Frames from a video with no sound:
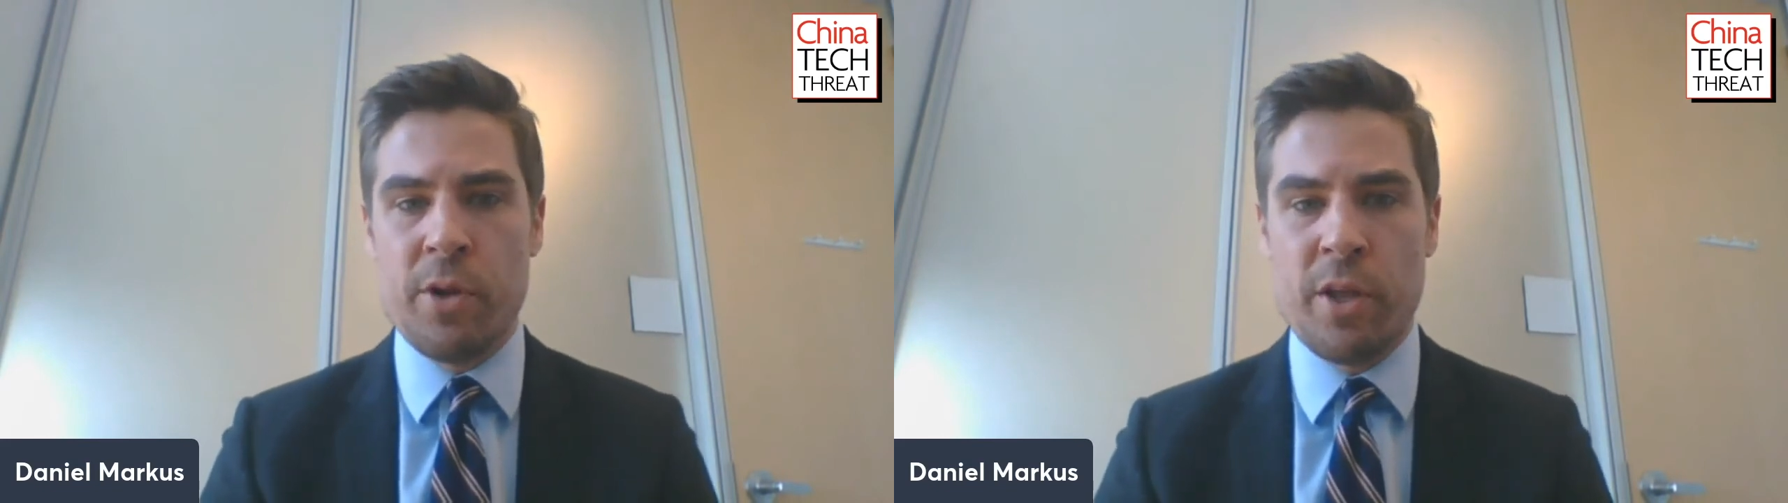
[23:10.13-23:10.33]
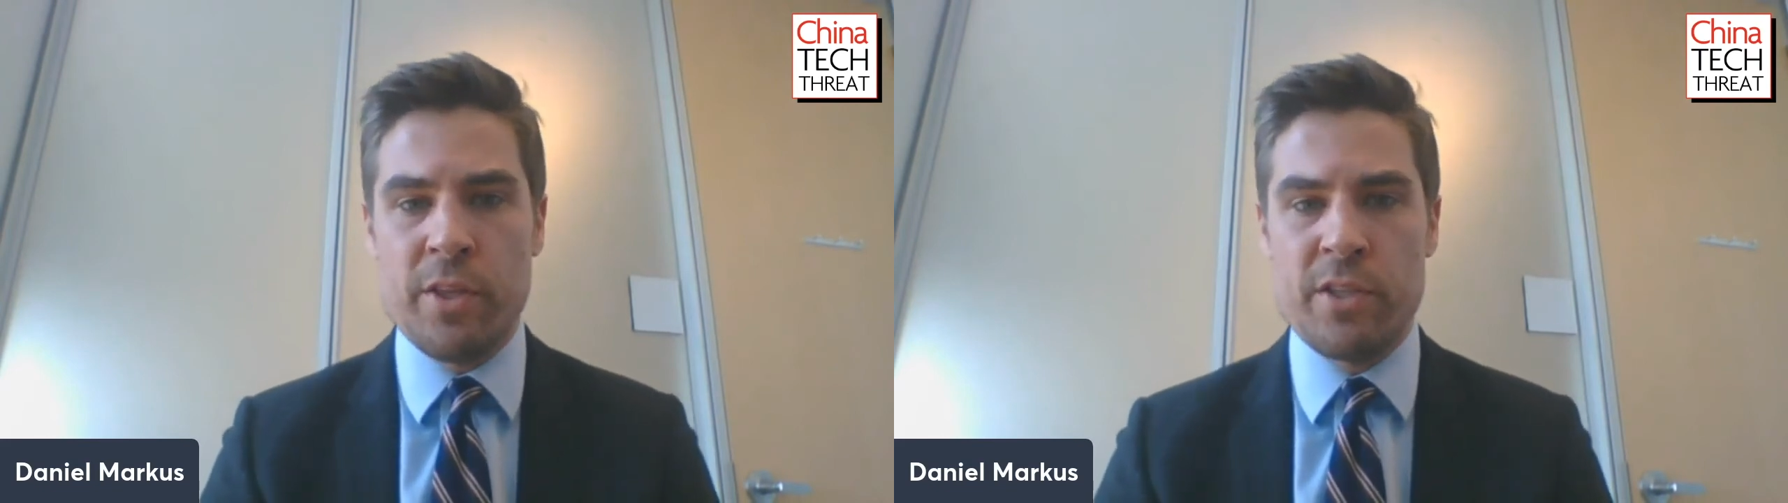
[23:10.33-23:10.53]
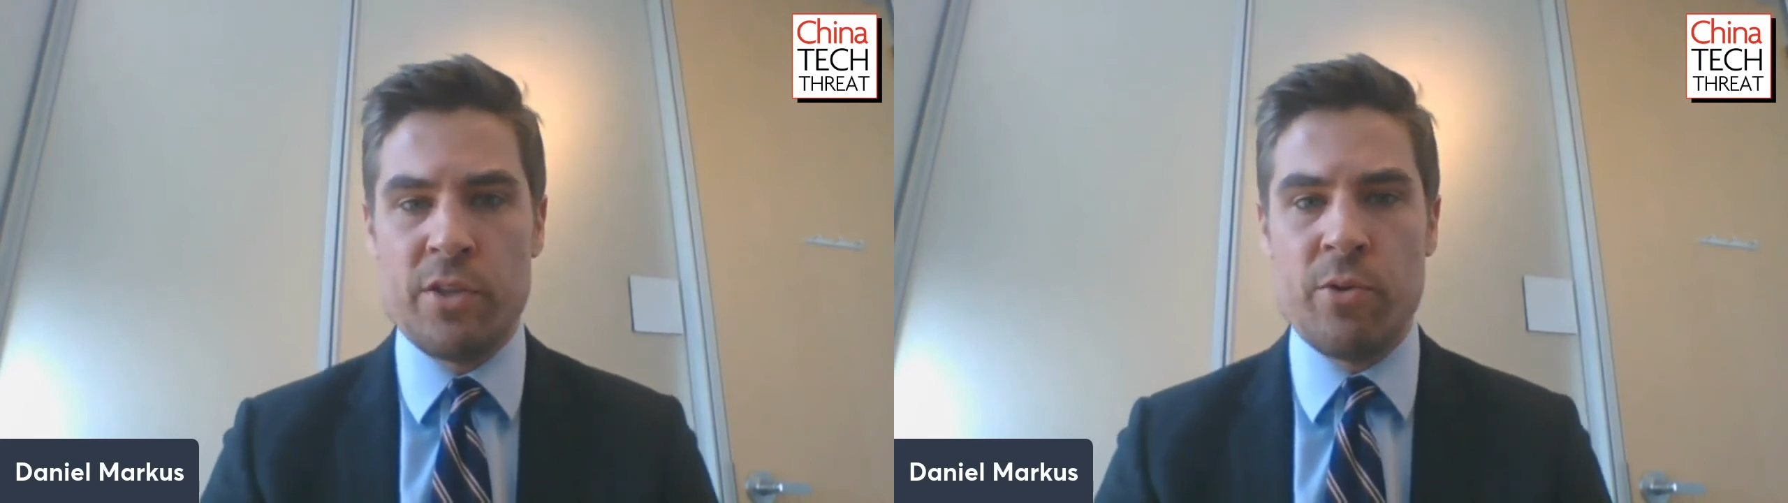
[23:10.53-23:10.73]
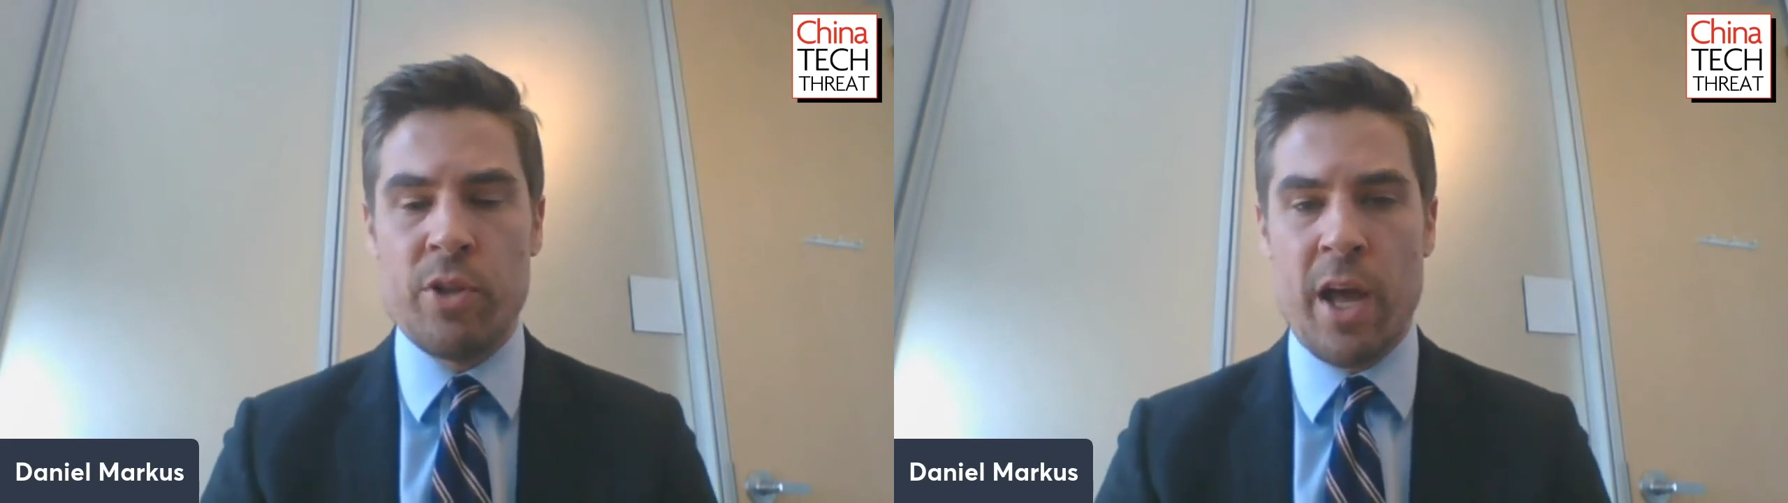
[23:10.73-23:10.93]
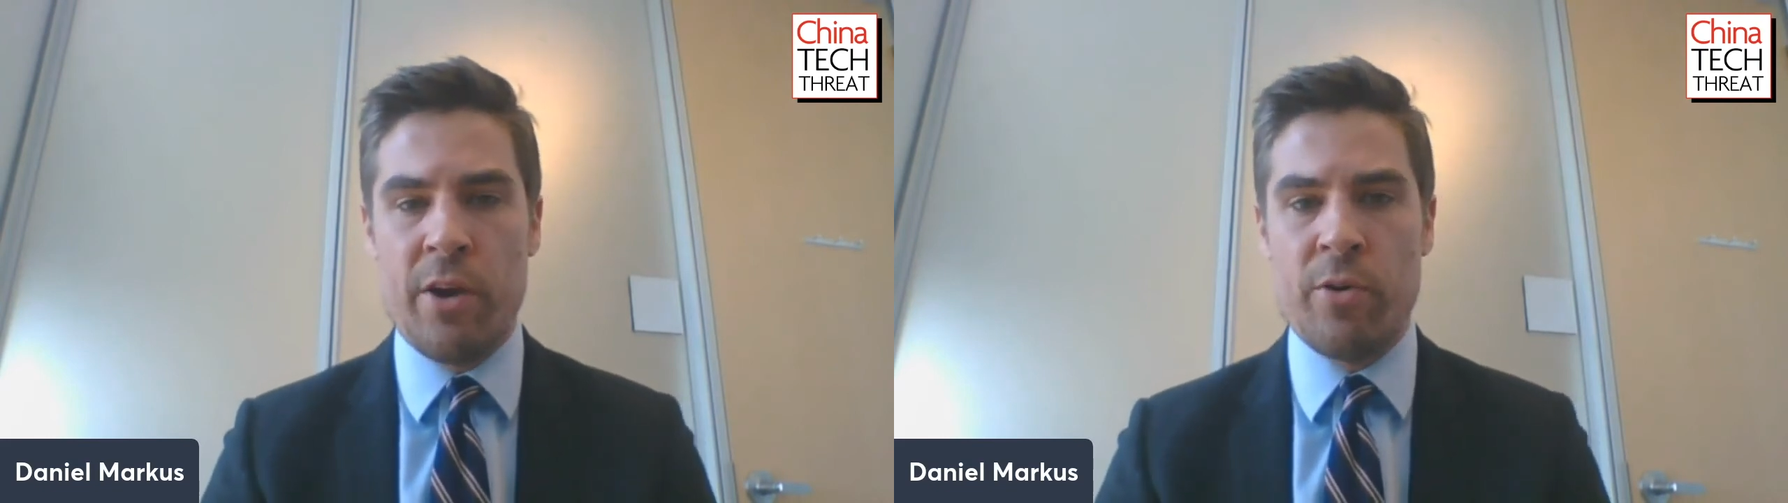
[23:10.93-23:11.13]
to put on this
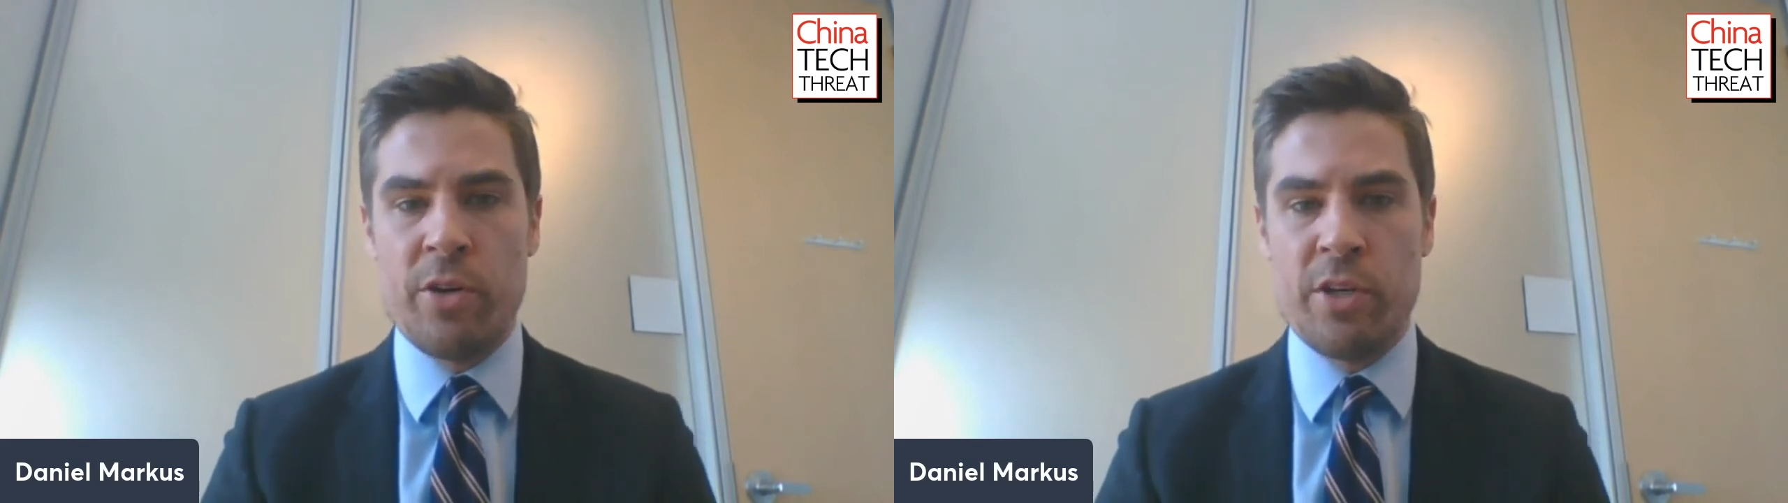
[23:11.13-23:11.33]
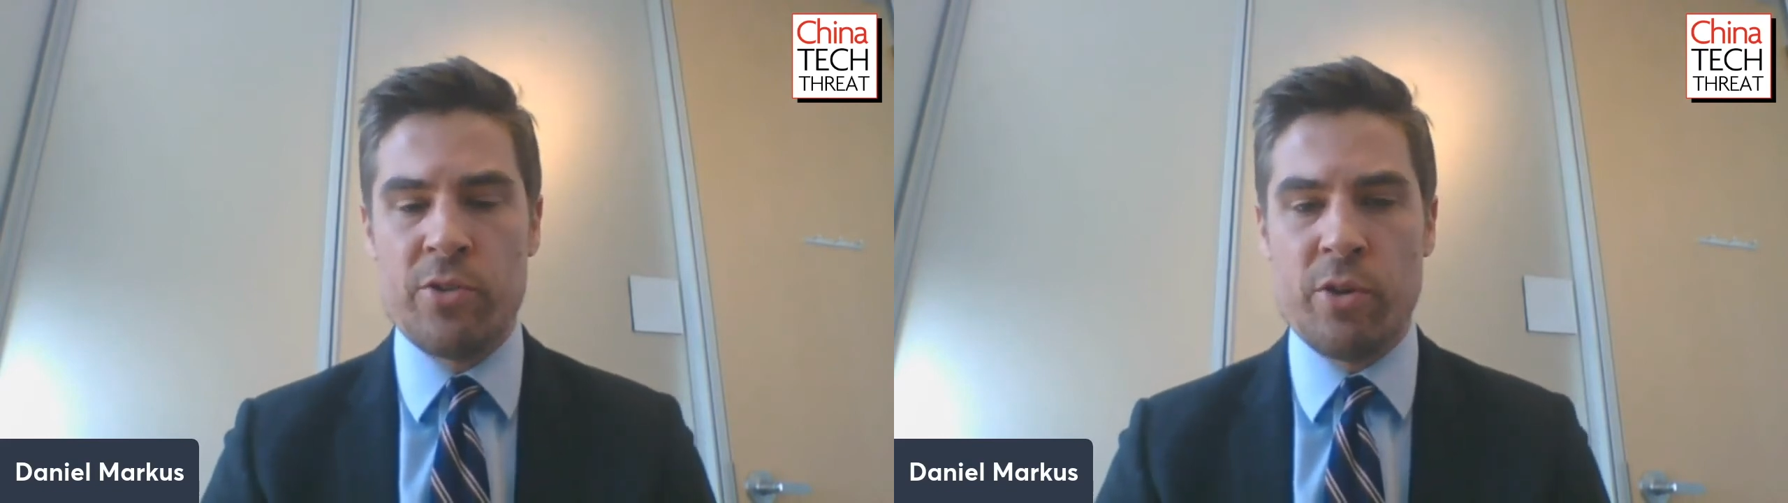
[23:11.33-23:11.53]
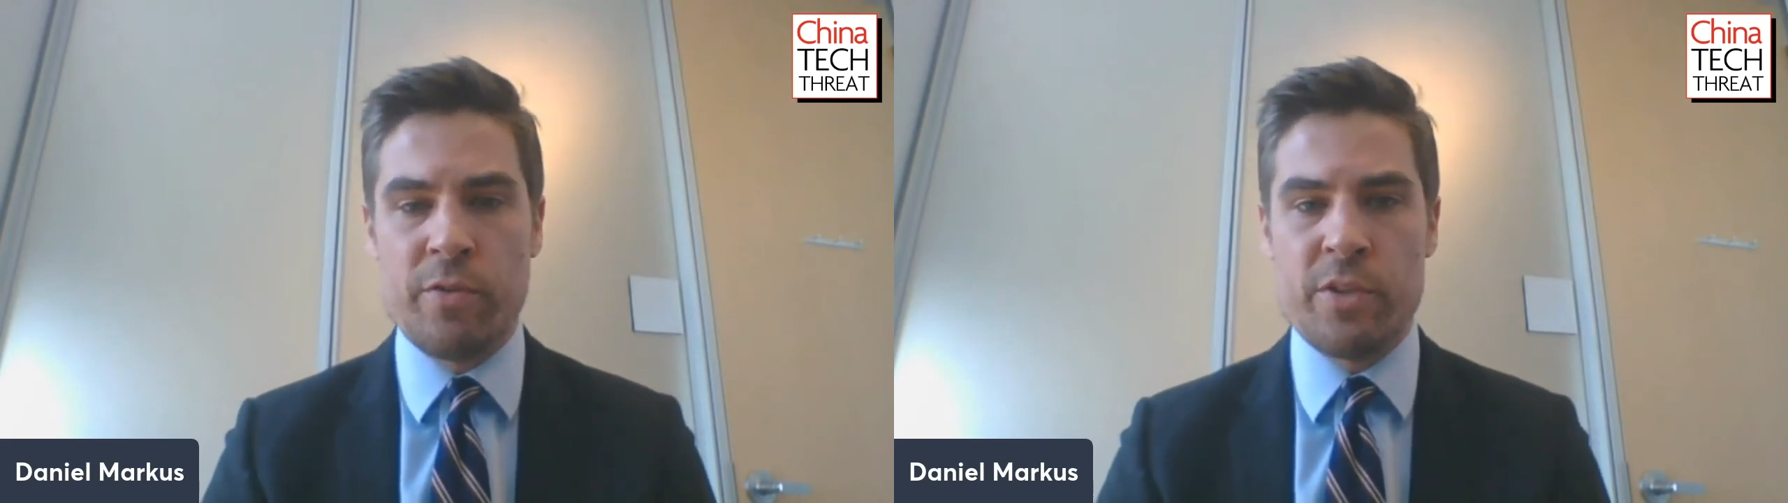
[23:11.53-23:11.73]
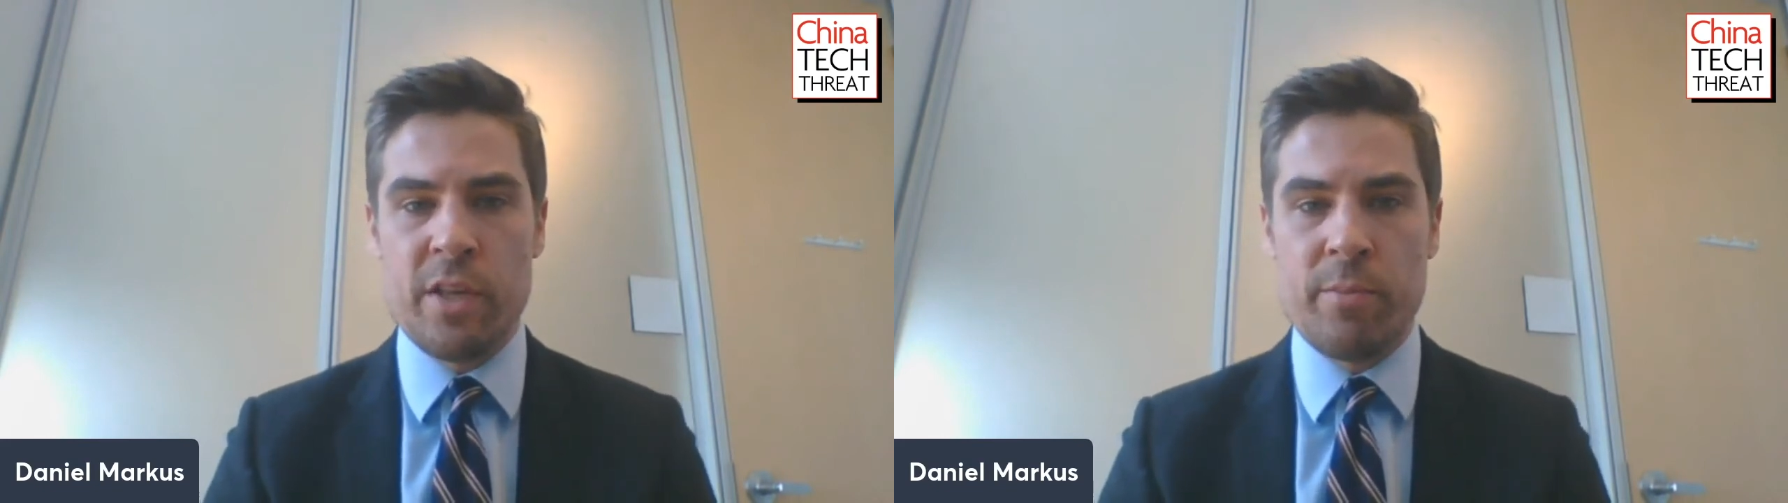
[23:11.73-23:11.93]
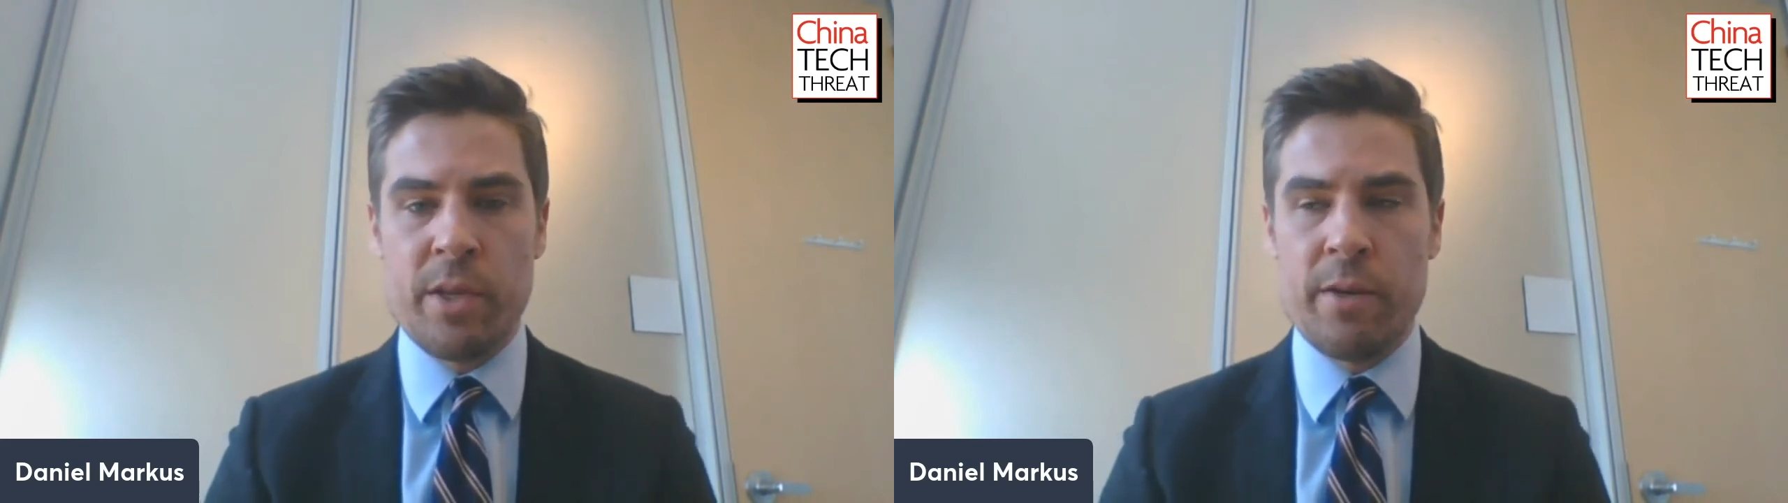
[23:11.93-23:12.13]
unilateral control for
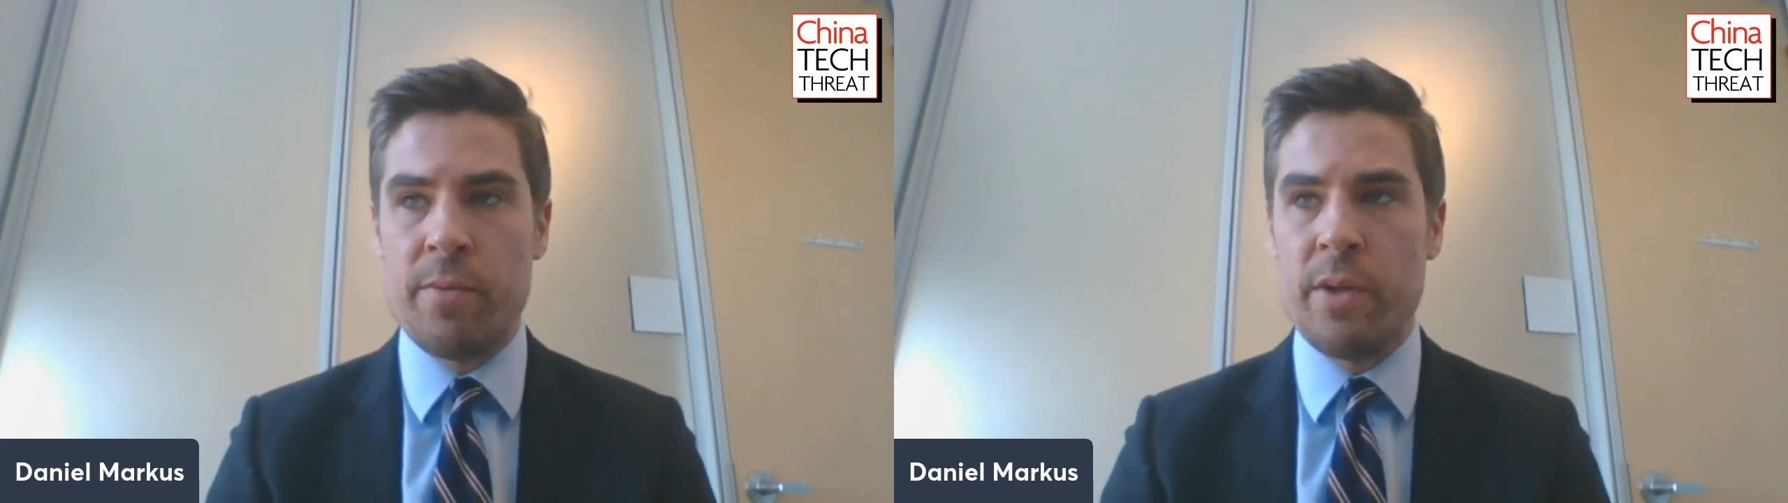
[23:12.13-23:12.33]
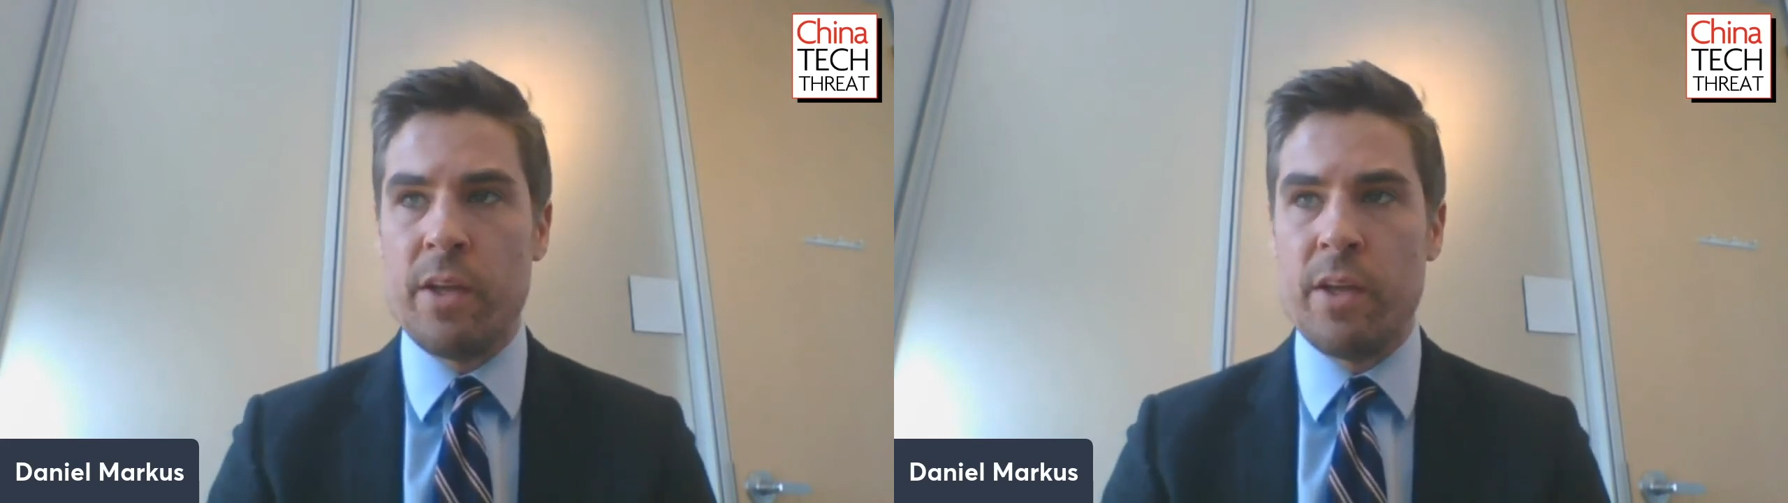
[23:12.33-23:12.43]
something